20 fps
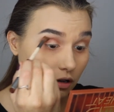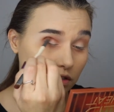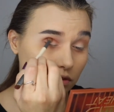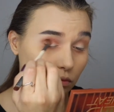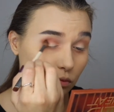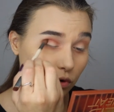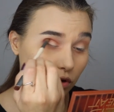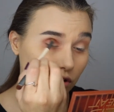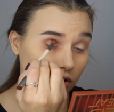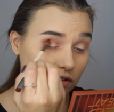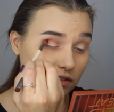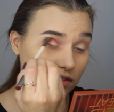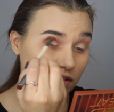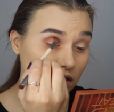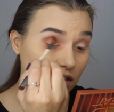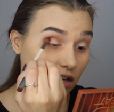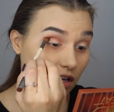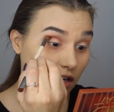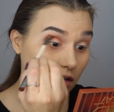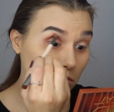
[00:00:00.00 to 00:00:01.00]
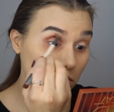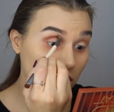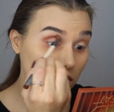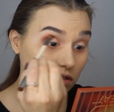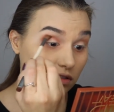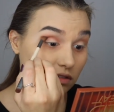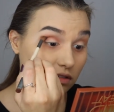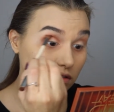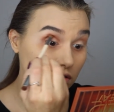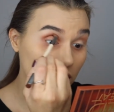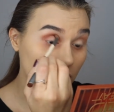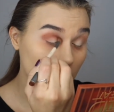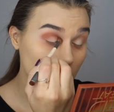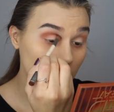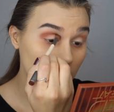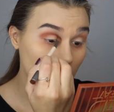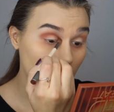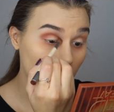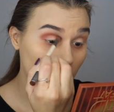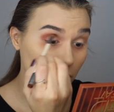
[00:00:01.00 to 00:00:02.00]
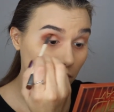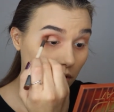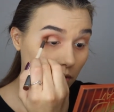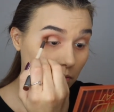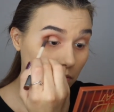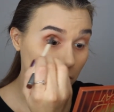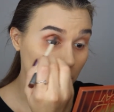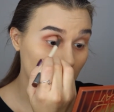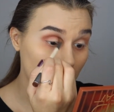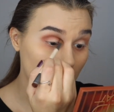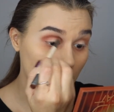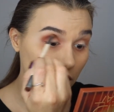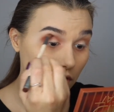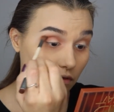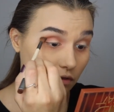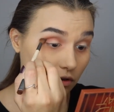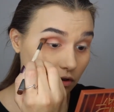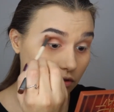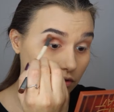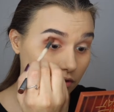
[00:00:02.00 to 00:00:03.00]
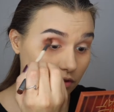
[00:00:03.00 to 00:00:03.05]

As weird as the name is, He Devil might be my favorite